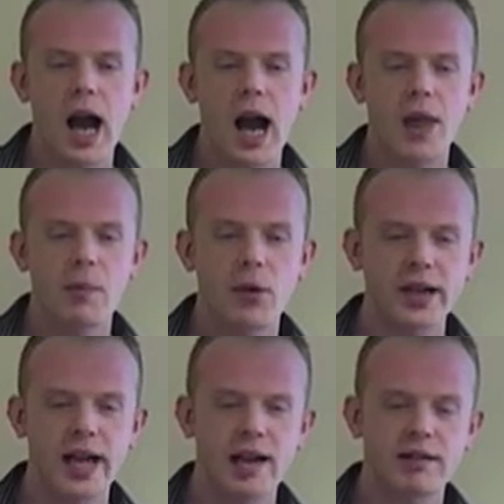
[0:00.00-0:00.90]
the
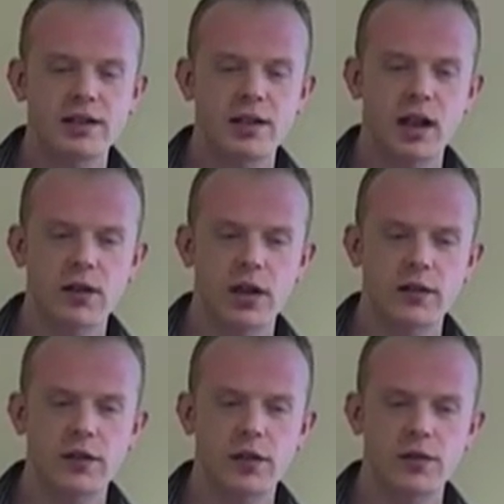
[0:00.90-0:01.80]
point here is to kind of
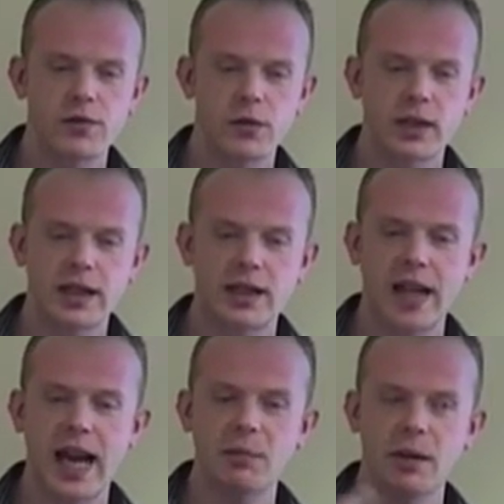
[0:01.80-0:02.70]
like, first of all,
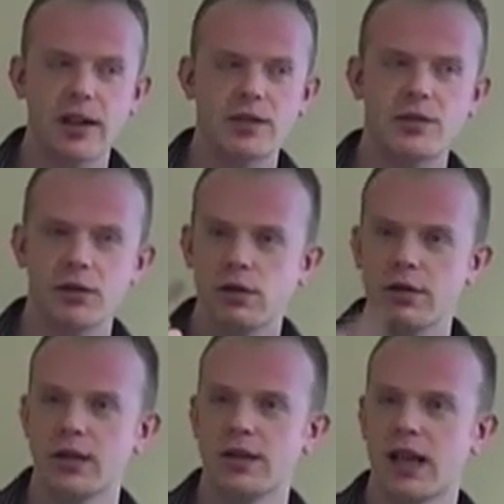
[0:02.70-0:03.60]
get in place of your
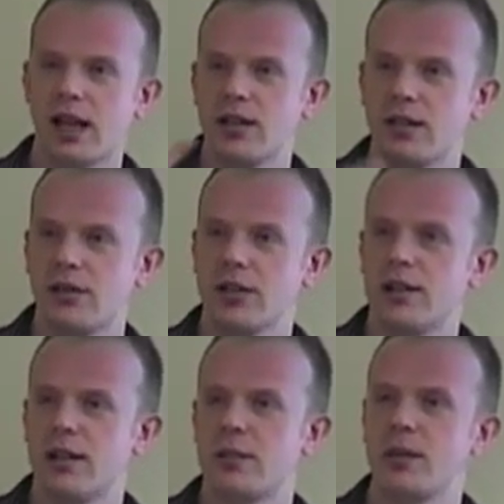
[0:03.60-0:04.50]
audience, get into your
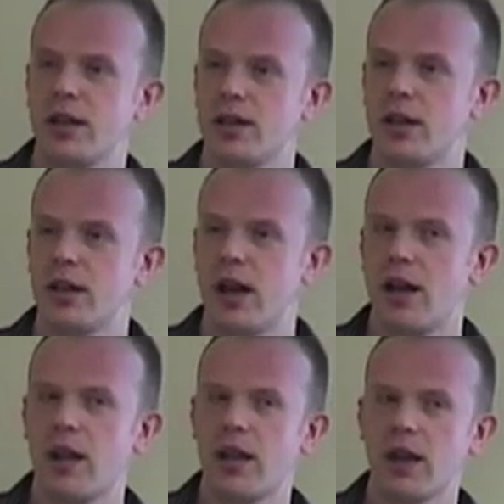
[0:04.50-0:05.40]
audience's position
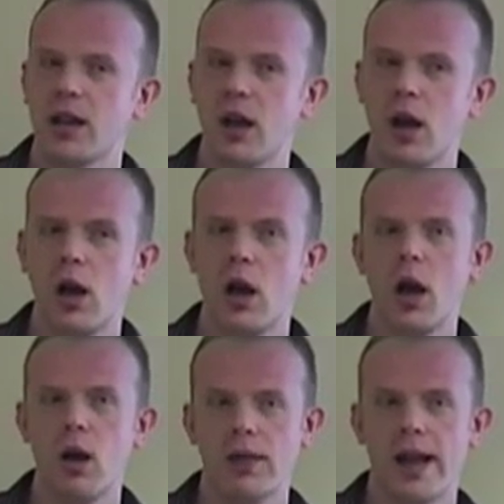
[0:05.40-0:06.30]
and think,
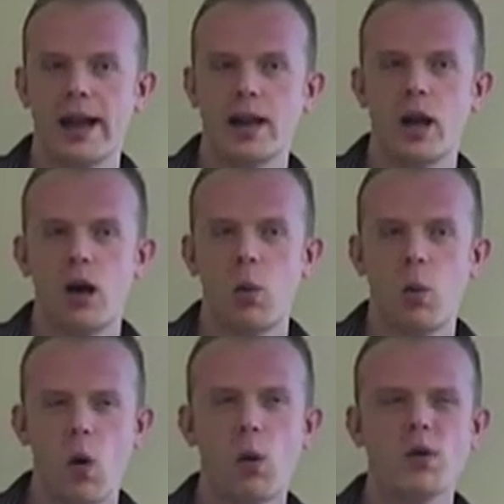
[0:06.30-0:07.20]
okay,
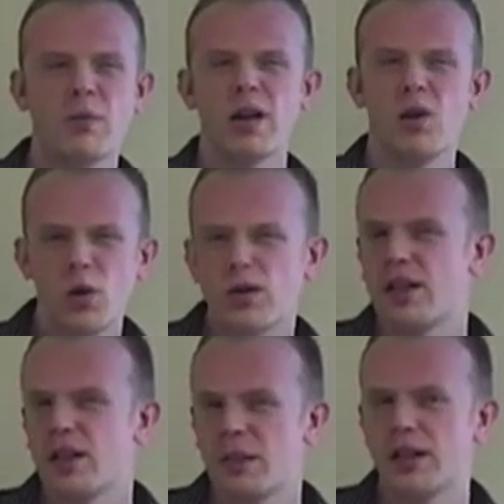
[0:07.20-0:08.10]
what would my
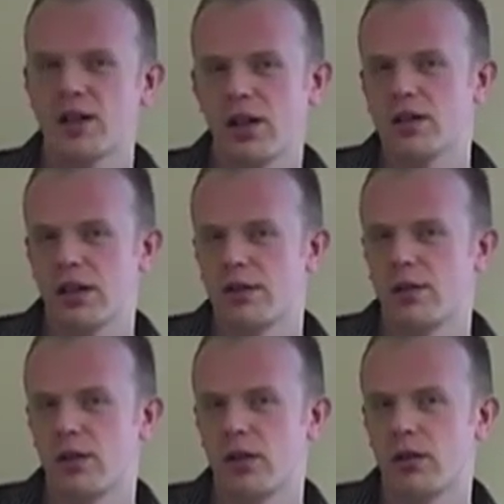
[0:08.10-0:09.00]
audience be searching
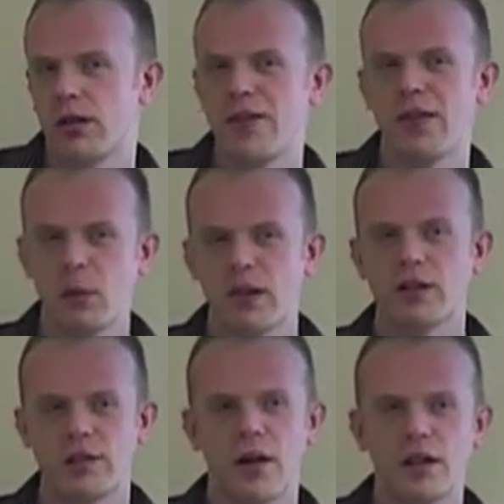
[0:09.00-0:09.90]
for if they wanted
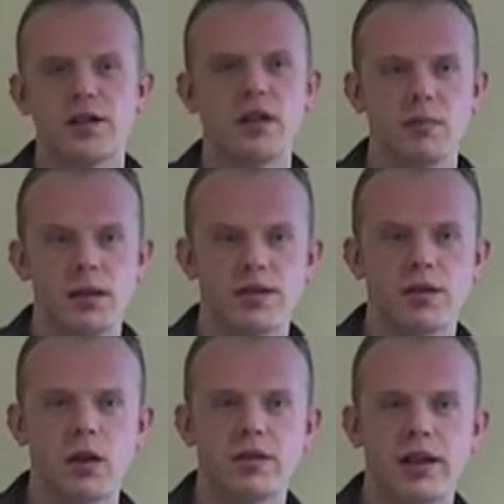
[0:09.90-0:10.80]
to find a certain piece of
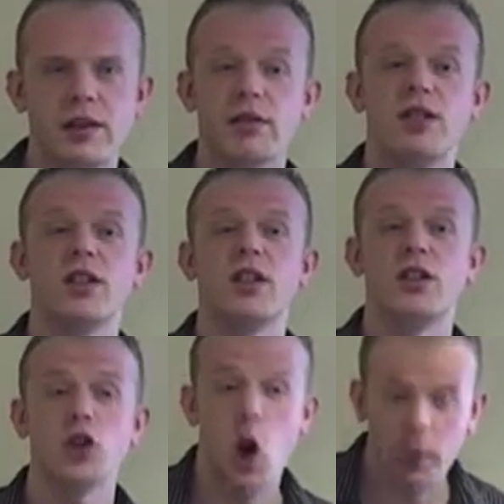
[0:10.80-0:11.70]
content or a certain
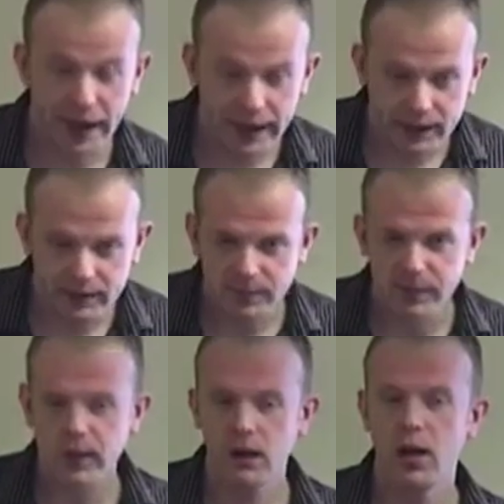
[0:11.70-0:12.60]
topic?
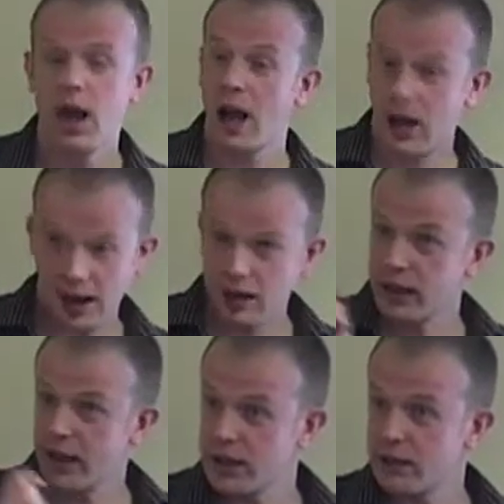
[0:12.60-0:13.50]
And you
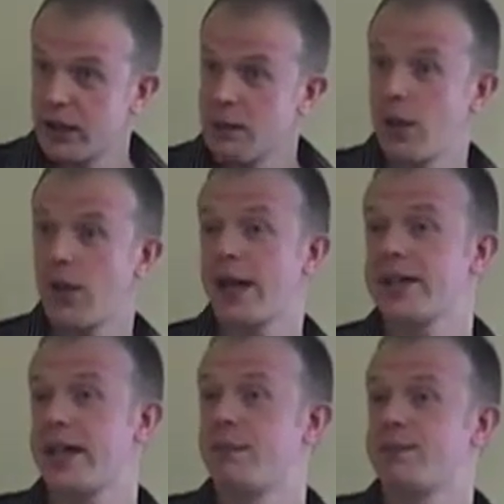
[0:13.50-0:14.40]
can literally put that in.